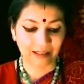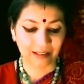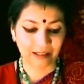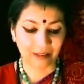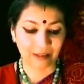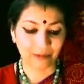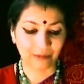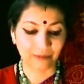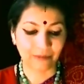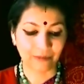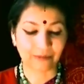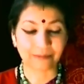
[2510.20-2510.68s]

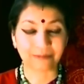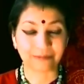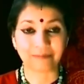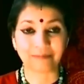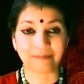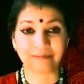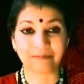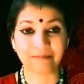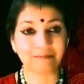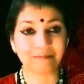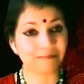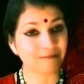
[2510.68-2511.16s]
Now,
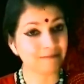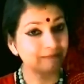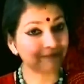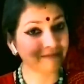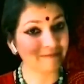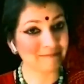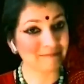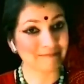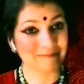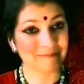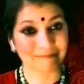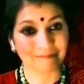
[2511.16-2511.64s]

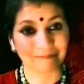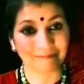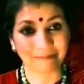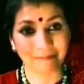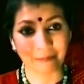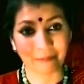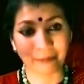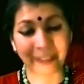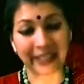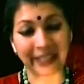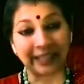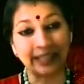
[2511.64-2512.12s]

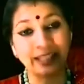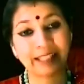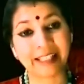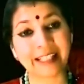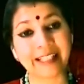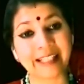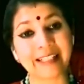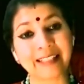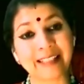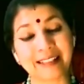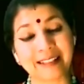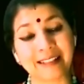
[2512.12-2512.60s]
when he
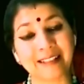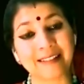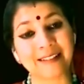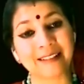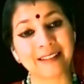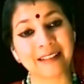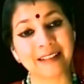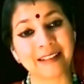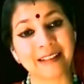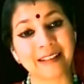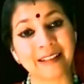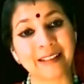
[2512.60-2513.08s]
hit
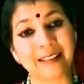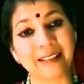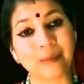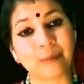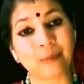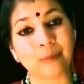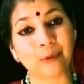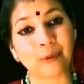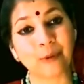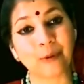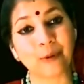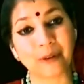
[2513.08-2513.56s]
the
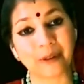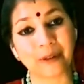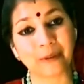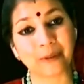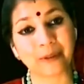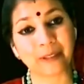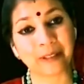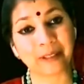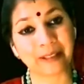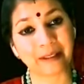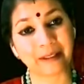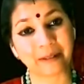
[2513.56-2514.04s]
little boy
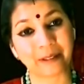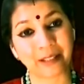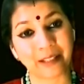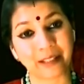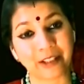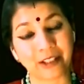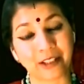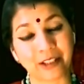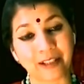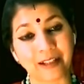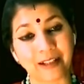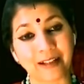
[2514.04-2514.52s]
with the
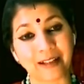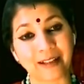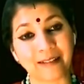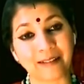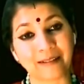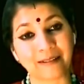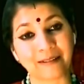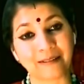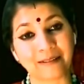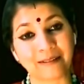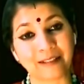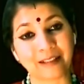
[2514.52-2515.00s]

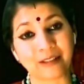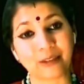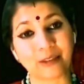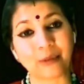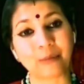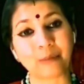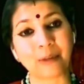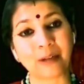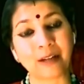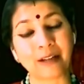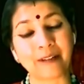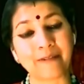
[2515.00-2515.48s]
Vajra,
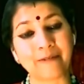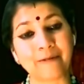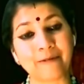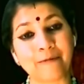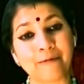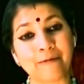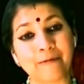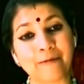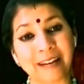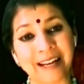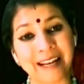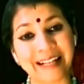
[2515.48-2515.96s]
Hanuman
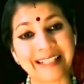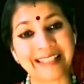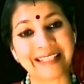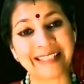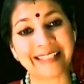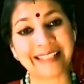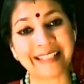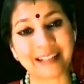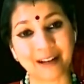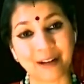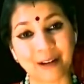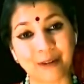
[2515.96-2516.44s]
fell
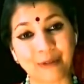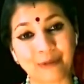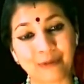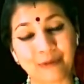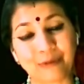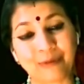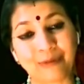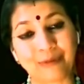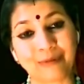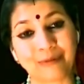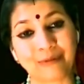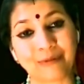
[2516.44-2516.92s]

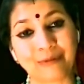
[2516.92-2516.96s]
down